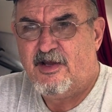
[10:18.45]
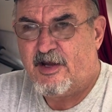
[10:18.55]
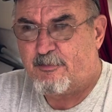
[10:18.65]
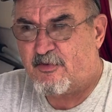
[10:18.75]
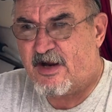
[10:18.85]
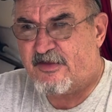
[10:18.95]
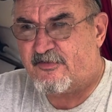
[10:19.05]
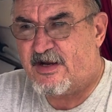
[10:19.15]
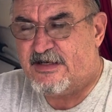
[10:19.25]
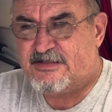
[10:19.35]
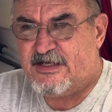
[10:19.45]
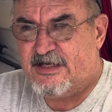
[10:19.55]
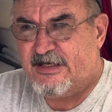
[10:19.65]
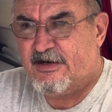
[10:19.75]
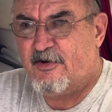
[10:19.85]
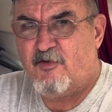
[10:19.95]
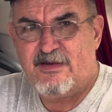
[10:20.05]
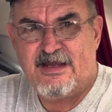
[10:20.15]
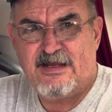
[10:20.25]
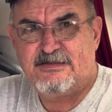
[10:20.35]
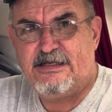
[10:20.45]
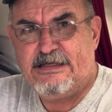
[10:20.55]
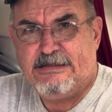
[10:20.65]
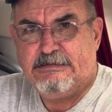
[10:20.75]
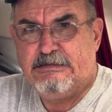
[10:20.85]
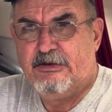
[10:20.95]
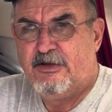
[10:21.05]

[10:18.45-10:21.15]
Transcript: a Prather 18, a Hobie 18,